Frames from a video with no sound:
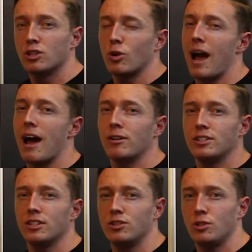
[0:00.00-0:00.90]
So how
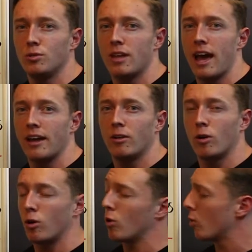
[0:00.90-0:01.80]
does it do that?
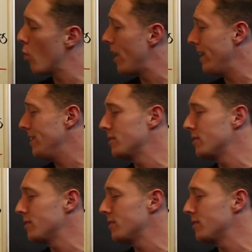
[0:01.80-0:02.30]
Or what